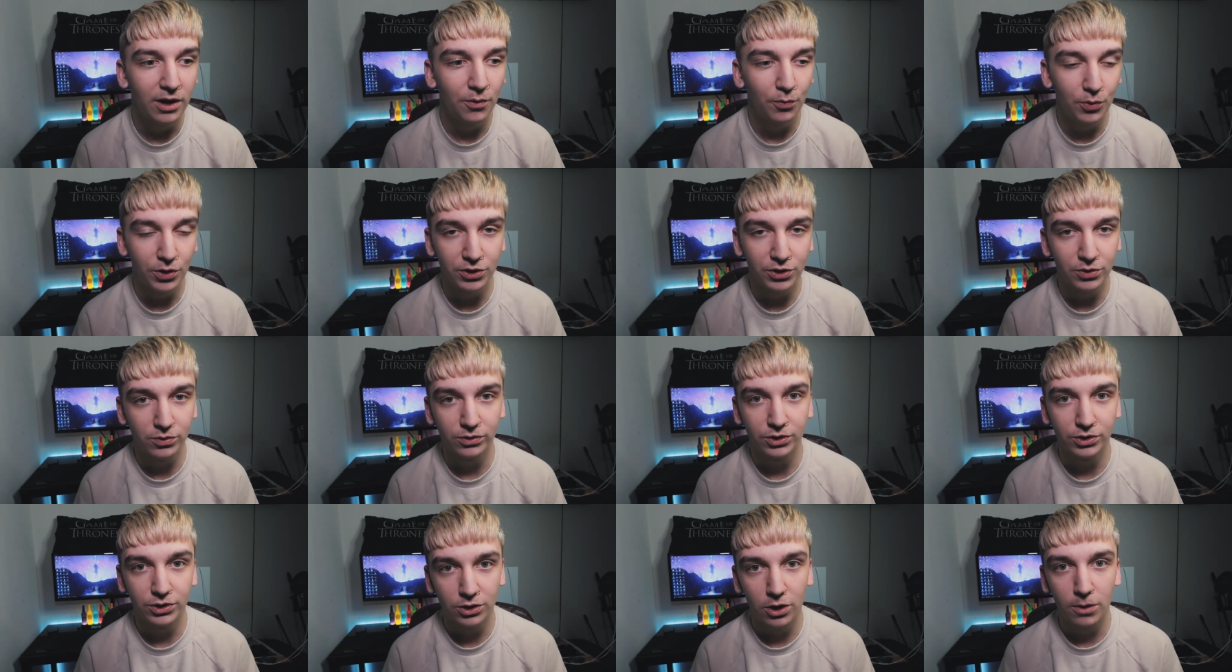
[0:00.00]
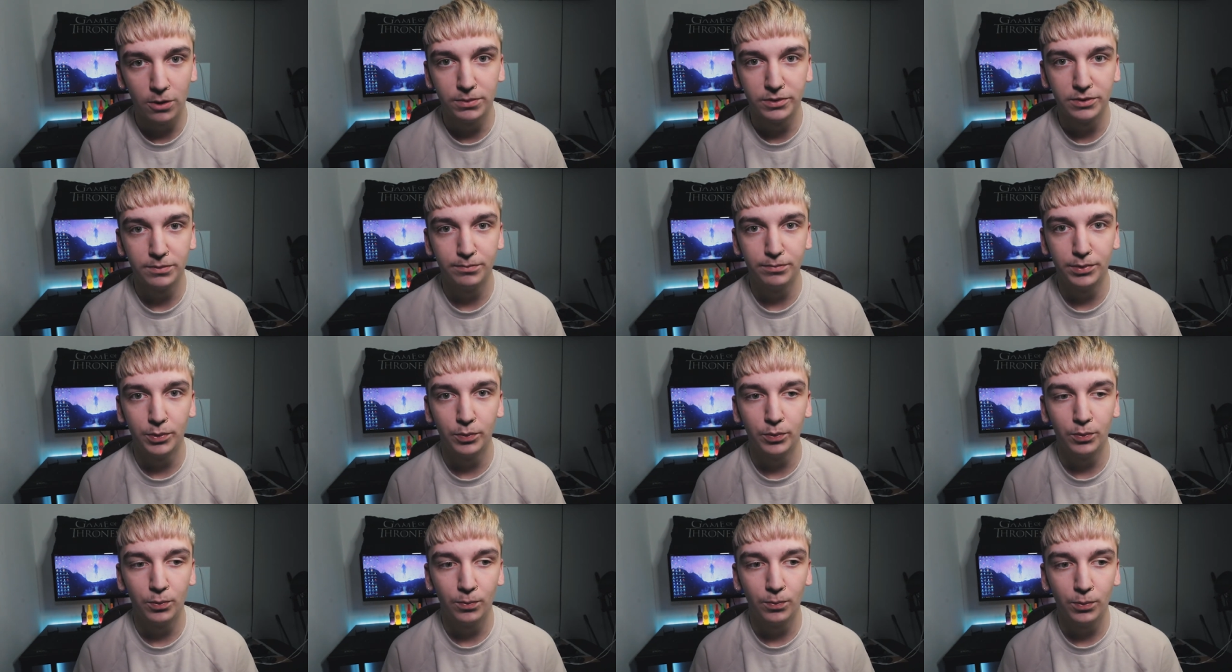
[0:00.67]
We sort of stopped,
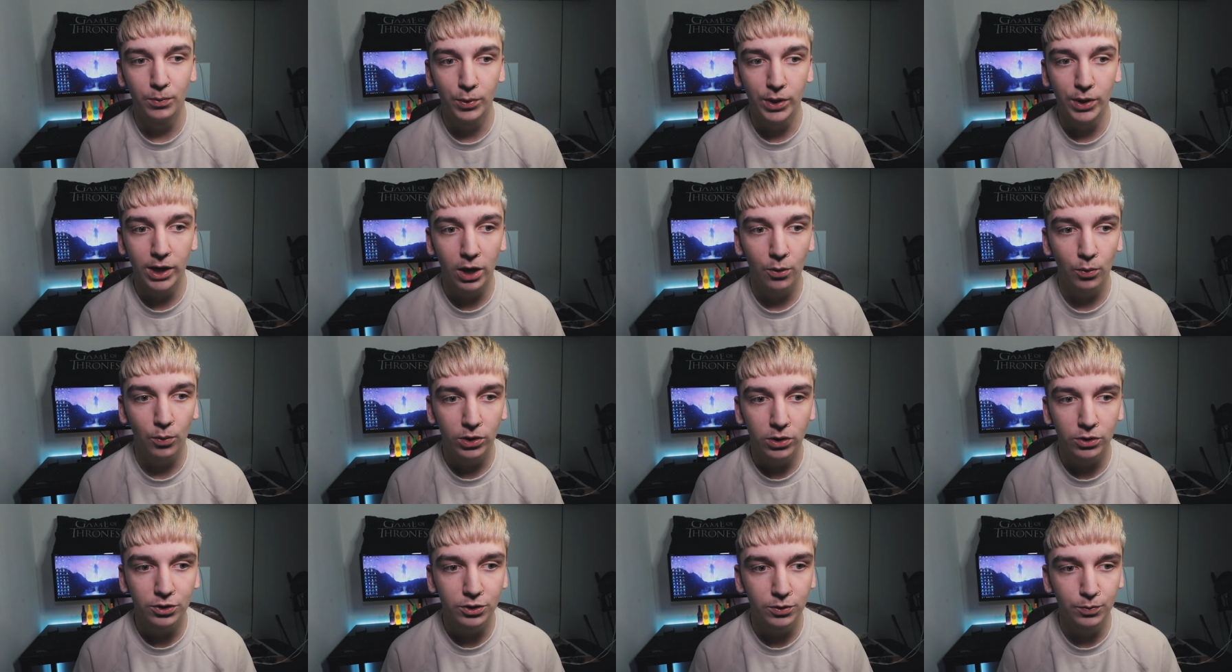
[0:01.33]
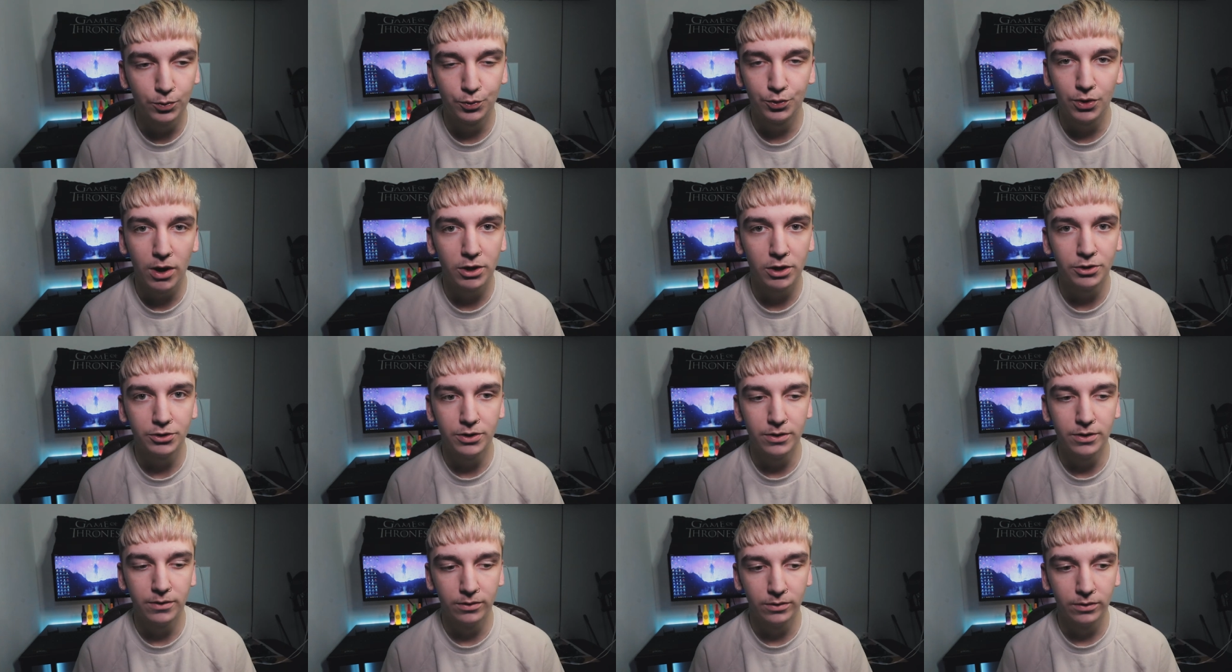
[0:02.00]
but we got we got some
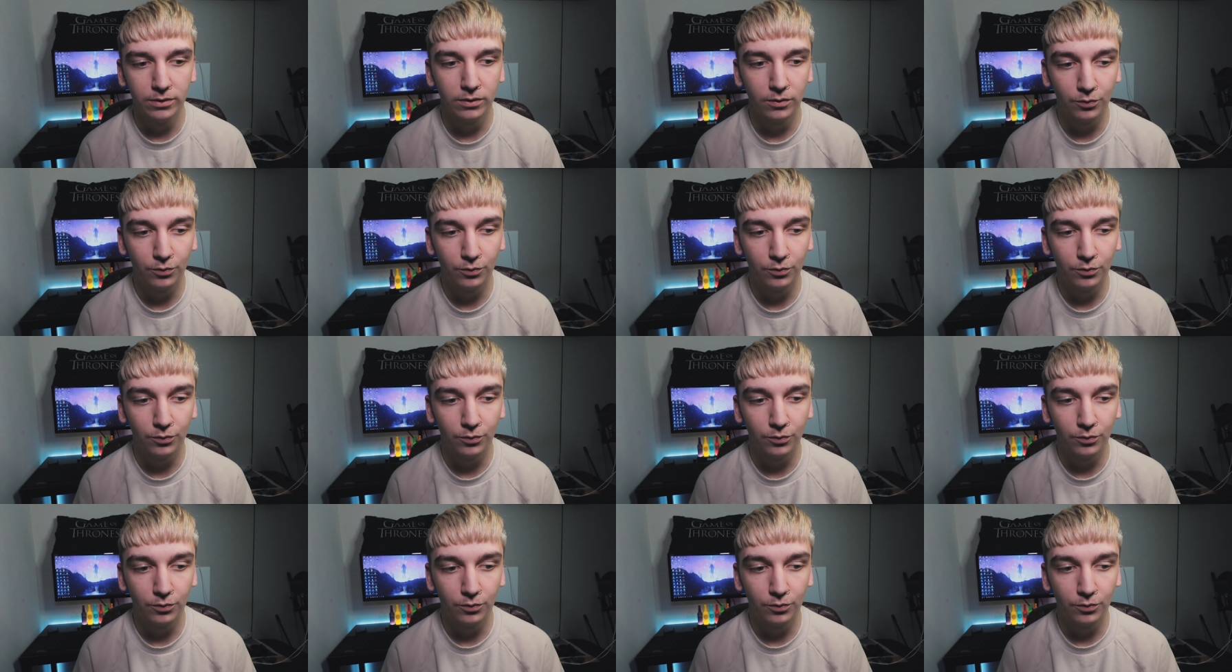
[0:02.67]
traction.